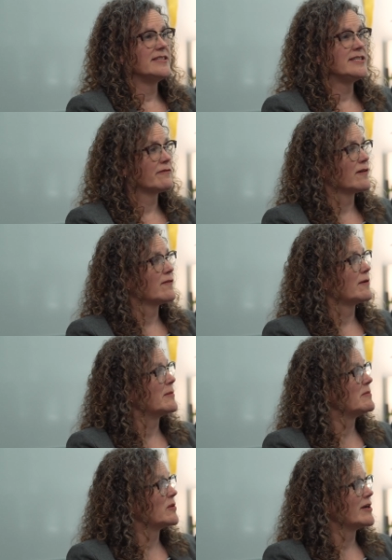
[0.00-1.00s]
differ
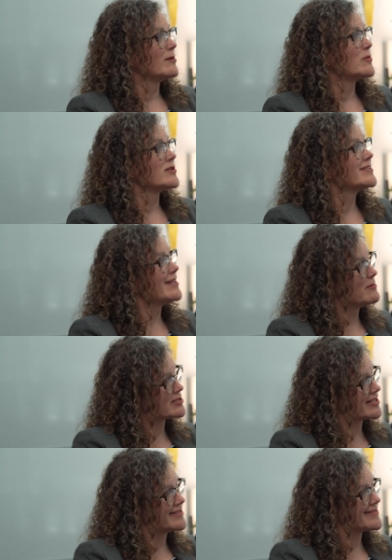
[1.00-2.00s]
from employer
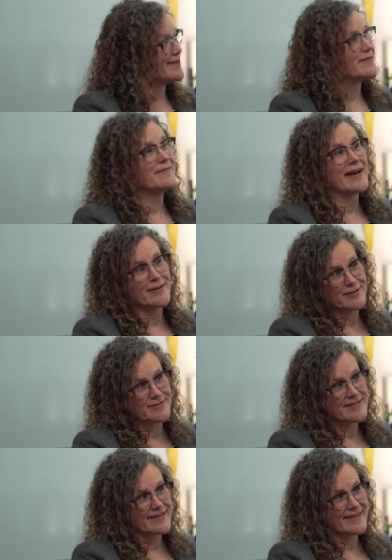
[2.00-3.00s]
perceptions of the
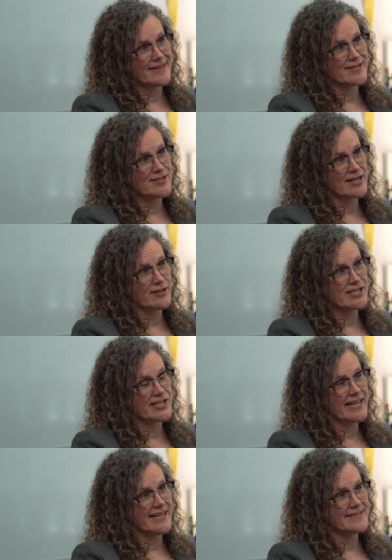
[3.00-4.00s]
values that this
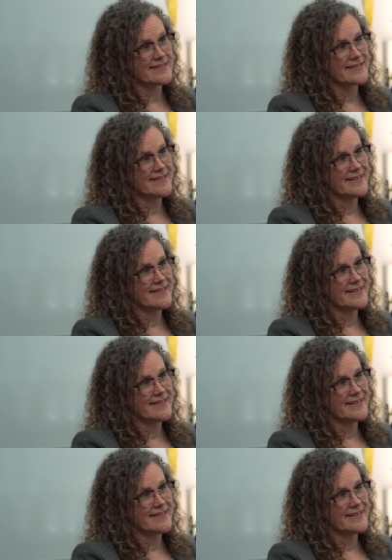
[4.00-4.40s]
generation has?